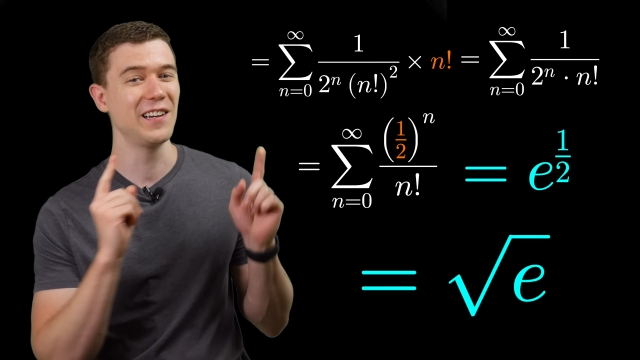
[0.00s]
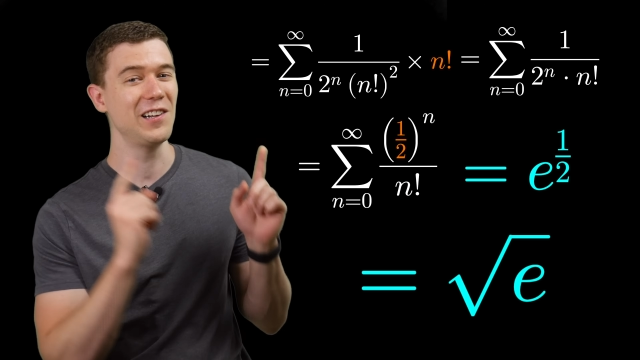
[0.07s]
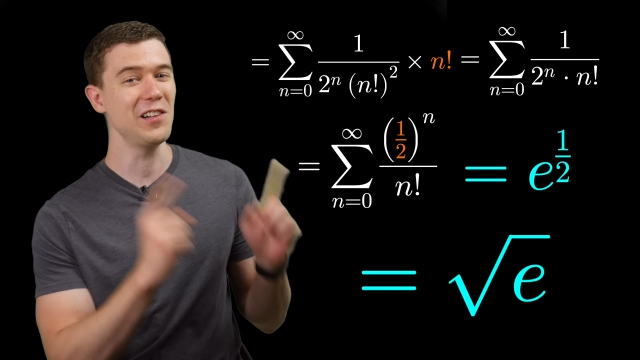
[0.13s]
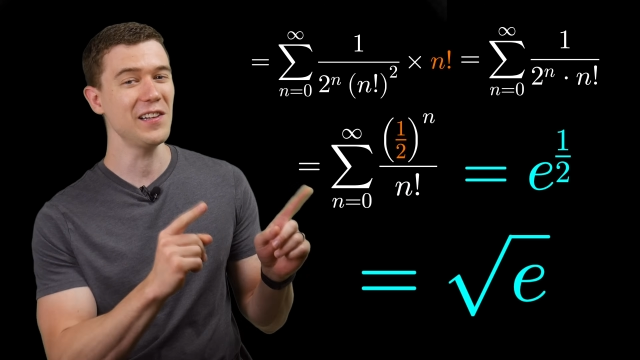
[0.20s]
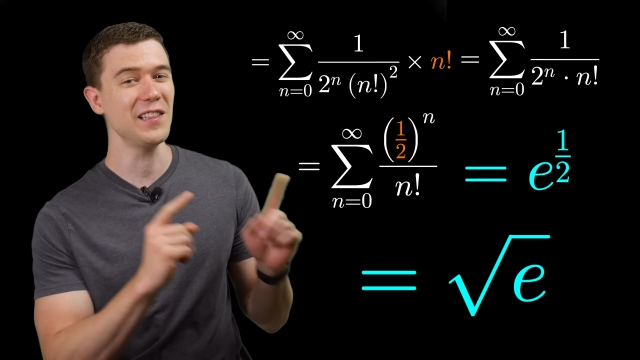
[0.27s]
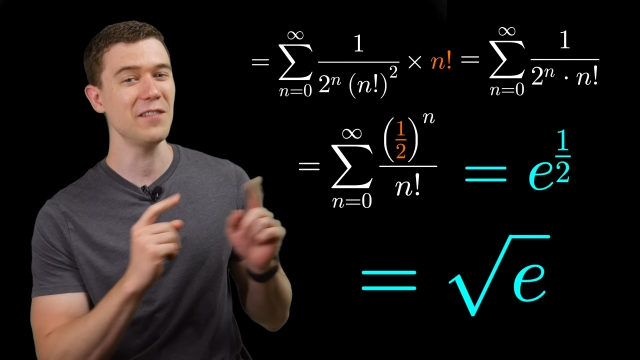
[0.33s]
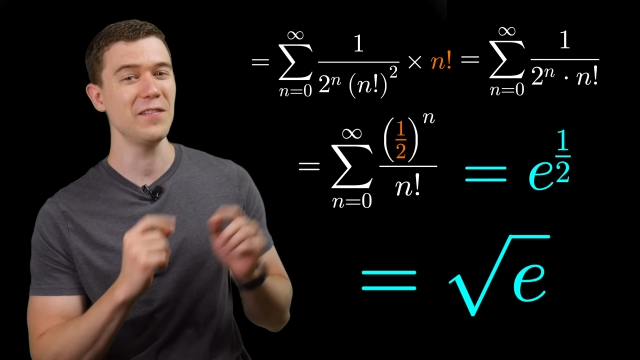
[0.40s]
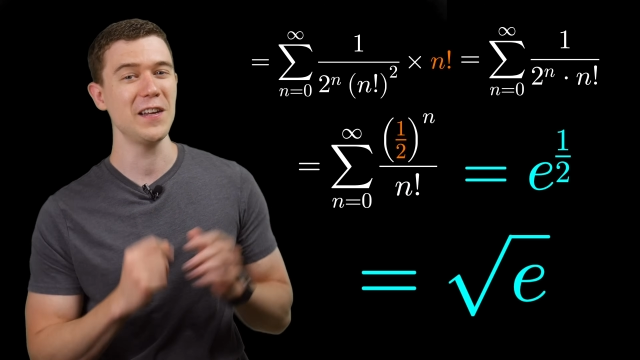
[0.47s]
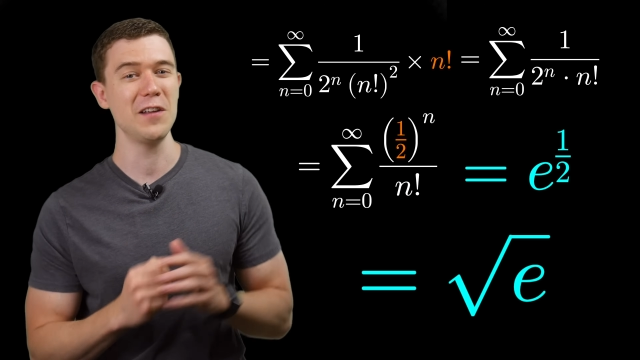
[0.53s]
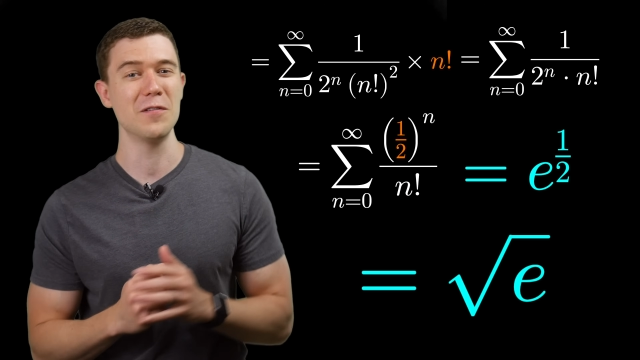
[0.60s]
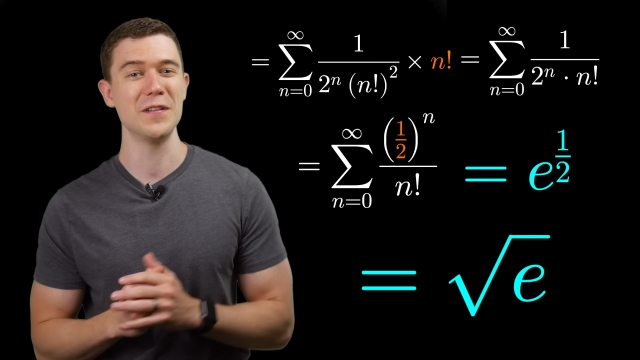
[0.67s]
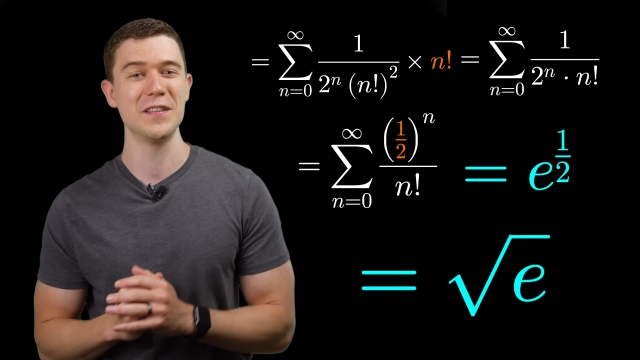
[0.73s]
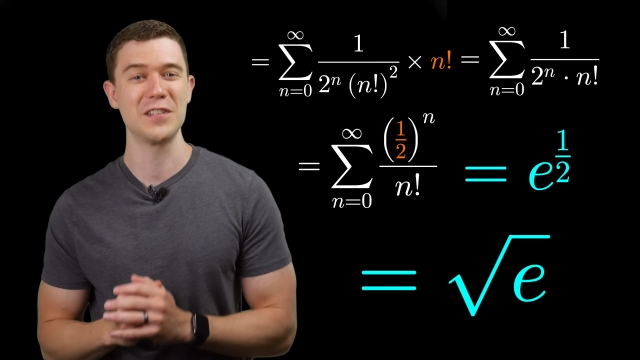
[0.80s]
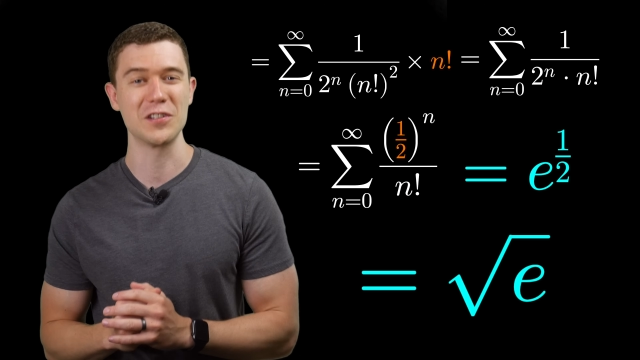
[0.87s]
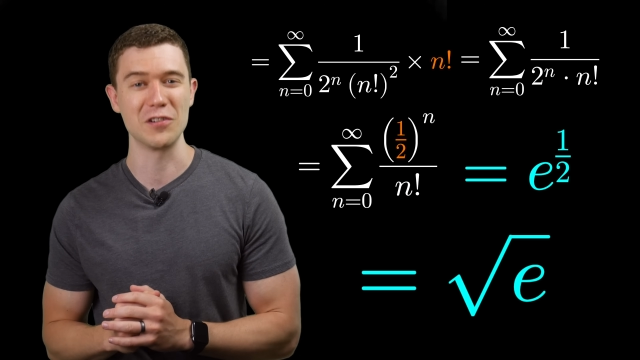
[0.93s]
click the video
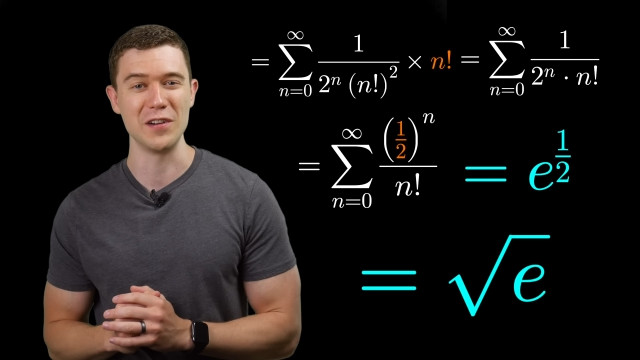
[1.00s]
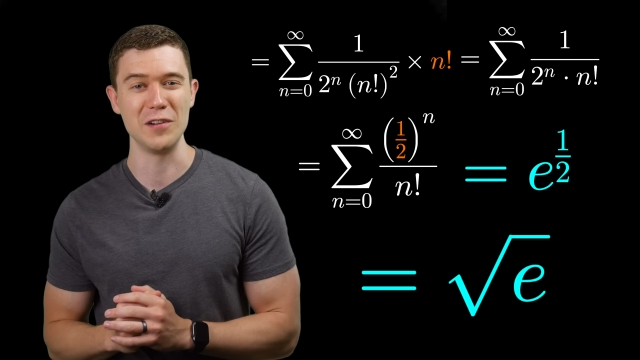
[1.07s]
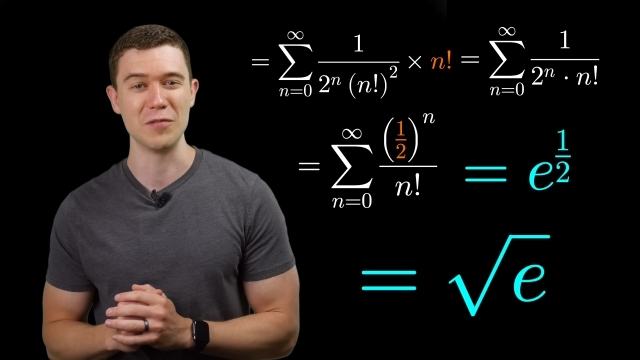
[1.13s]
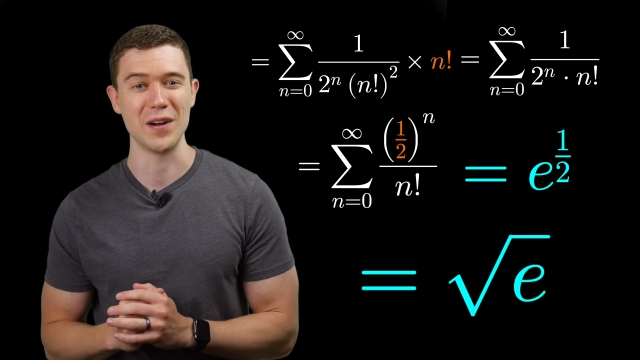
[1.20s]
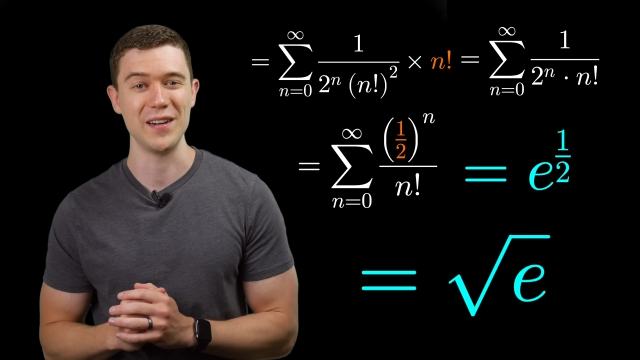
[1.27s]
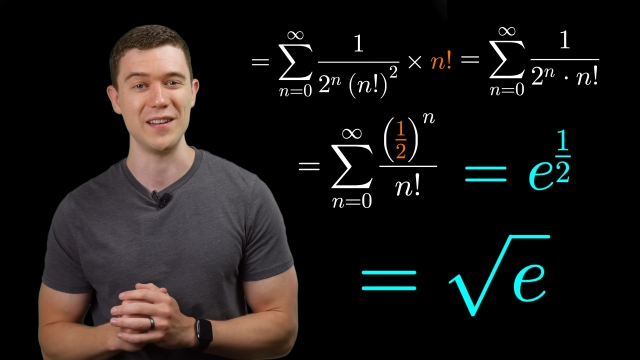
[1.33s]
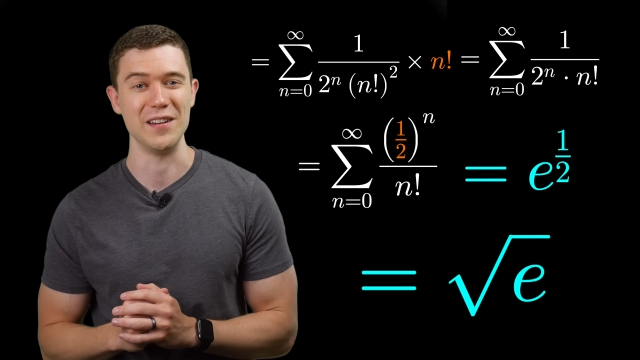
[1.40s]
on the screen right